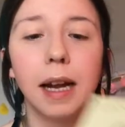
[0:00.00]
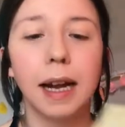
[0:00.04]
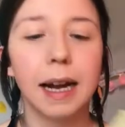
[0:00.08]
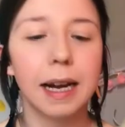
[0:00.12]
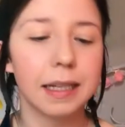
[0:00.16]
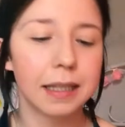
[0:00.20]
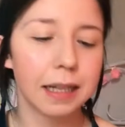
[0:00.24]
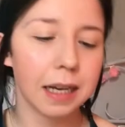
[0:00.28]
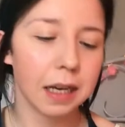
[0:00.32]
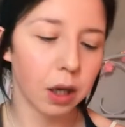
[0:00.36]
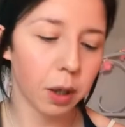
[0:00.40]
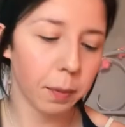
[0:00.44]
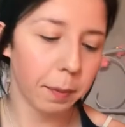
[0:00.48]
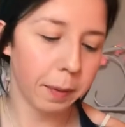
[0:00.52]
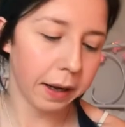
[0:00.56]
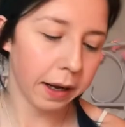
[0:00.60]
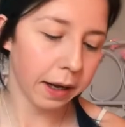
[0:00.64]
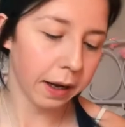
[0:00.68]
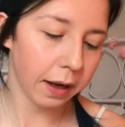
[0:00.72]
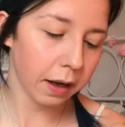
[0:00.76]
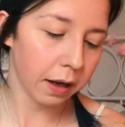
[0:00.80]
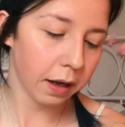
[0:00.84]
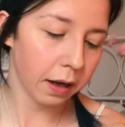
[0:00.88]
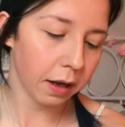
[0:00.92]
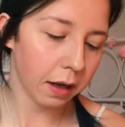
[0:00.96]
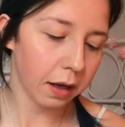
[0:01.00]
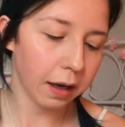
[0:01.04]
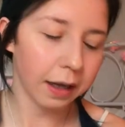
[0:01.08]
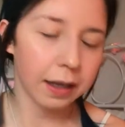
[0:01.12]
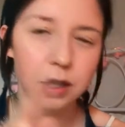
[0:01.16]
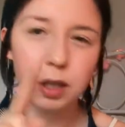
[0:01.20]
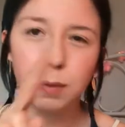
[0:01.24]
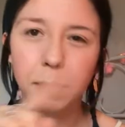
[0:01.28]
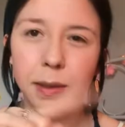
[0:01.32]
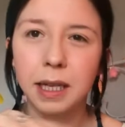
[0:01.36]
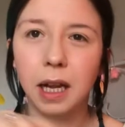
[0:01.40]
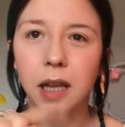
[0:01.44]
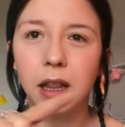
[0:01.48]
it's a little bit like
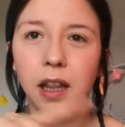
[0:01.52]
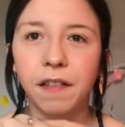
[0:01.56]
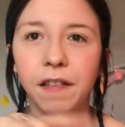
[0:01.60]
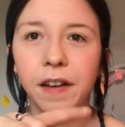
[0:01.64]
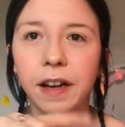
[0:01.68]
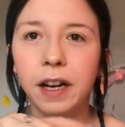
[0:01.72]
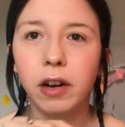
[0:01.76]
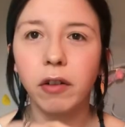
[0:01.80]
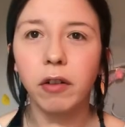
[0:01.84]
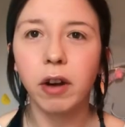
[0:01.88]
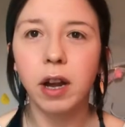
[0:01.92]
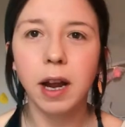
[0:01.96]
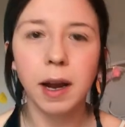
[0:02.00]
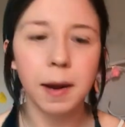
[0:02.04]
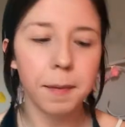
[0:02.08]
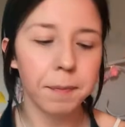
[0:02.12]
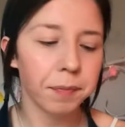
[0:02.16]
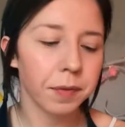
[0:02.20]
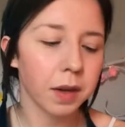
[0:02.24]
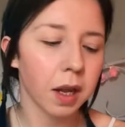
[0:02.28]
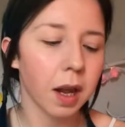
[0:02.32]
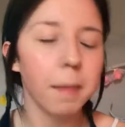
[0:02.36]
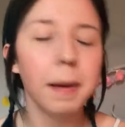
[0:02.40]
someone's had their finger in it.